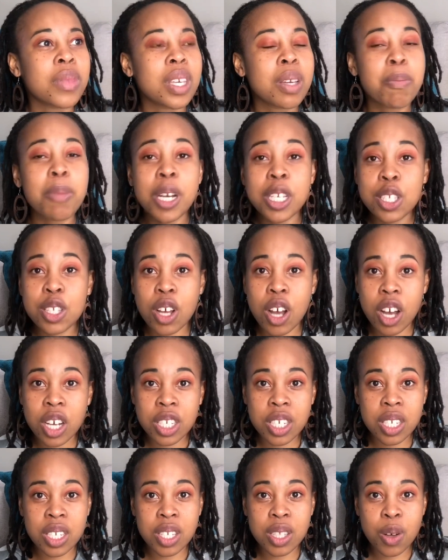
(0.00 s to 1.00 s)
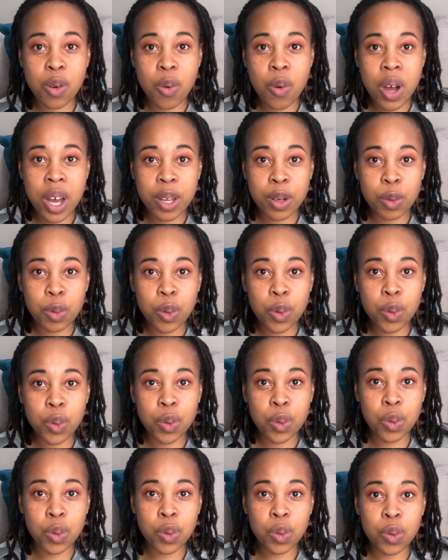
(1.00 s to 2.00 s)
Pastor Arch is the one
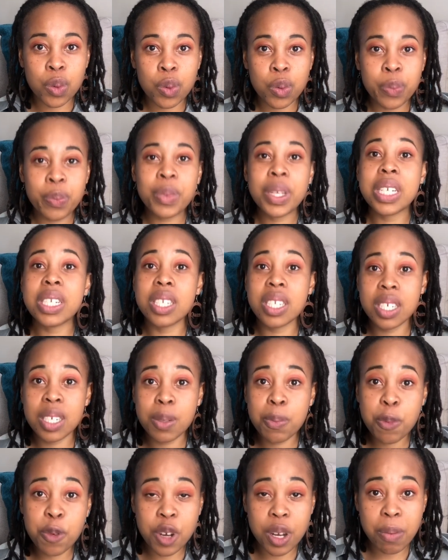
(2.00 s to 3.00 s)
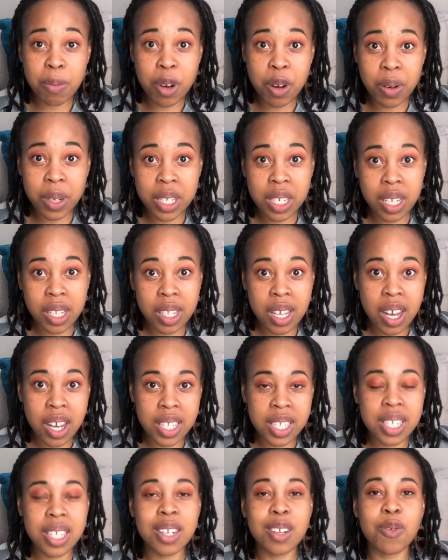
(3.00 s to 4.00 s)
who did premarital
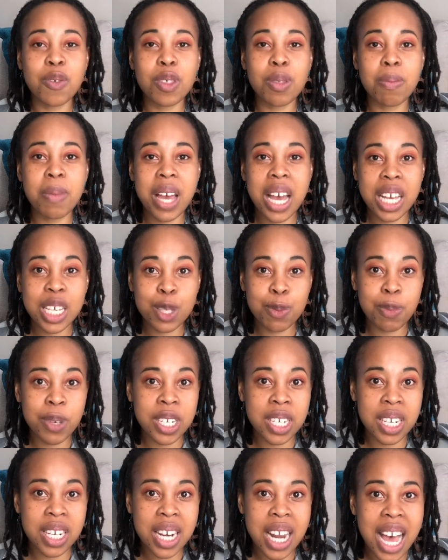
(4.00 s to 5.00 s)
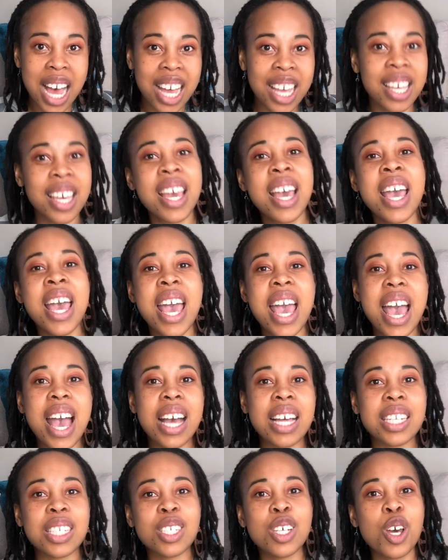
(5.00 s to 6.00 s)
counseling with my husband and I,
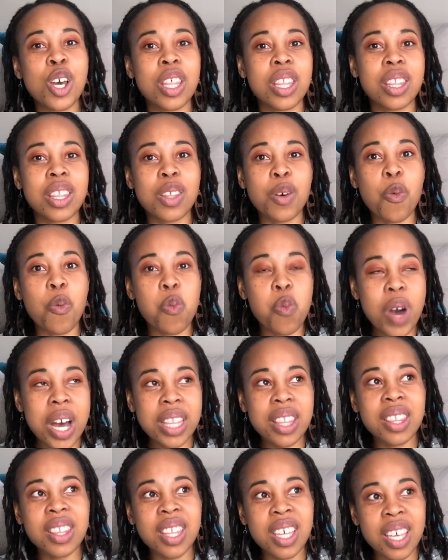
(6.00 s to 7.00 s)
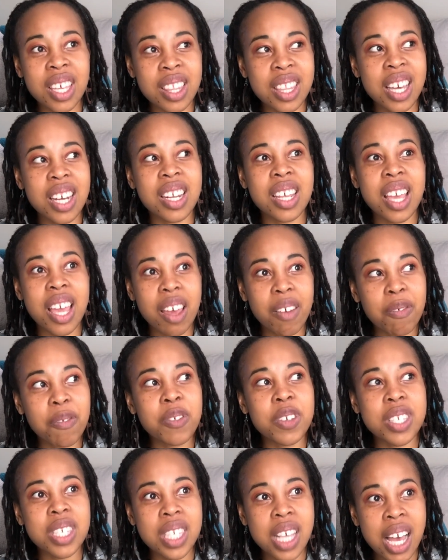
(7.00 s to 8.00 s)
and the one thing that he
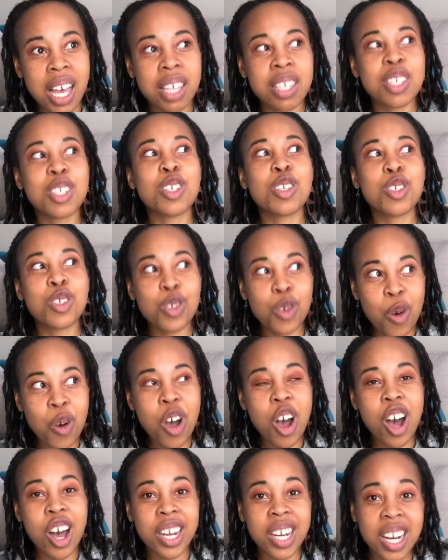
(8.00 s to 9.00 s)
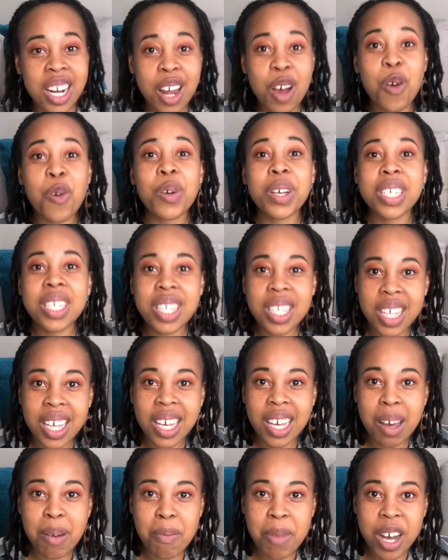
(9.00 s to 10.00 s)
emphasized so hard, and I always
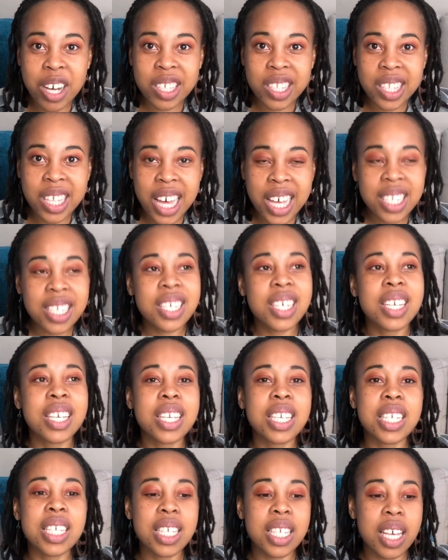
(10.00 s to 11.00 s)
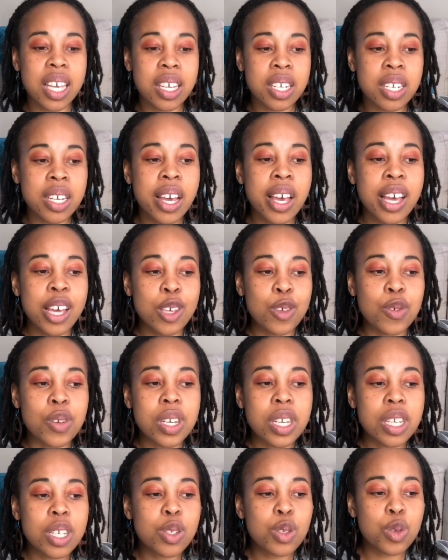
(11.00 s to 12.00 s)
think about that, he said you
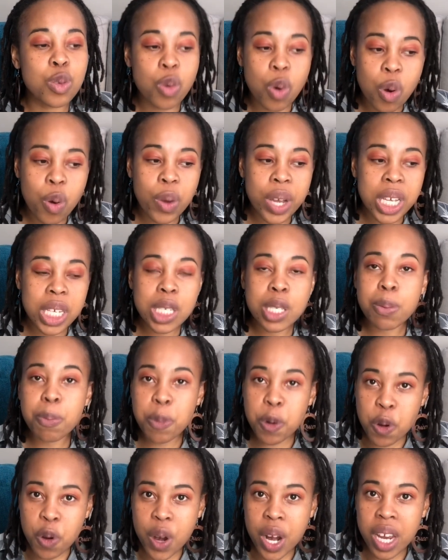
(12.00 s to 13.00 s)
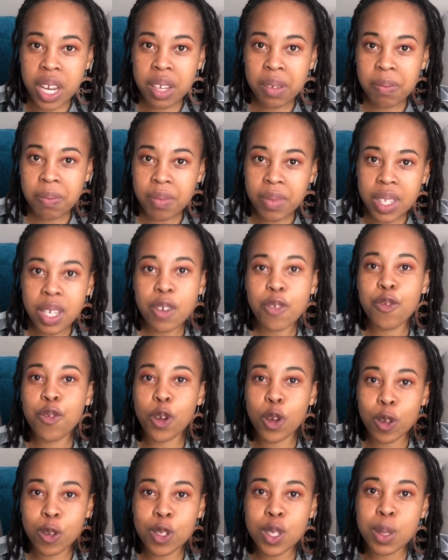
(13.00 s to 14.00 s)
need to always pray
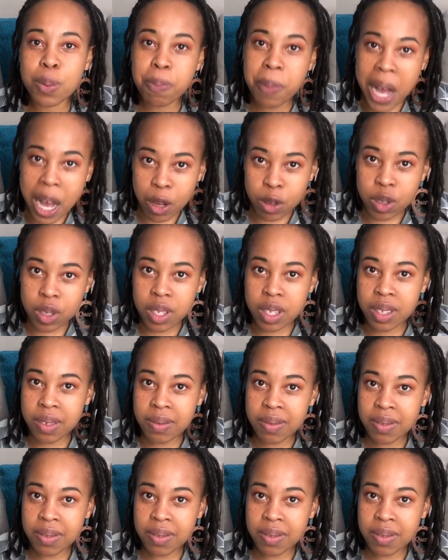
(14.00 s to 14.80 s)
for your spouse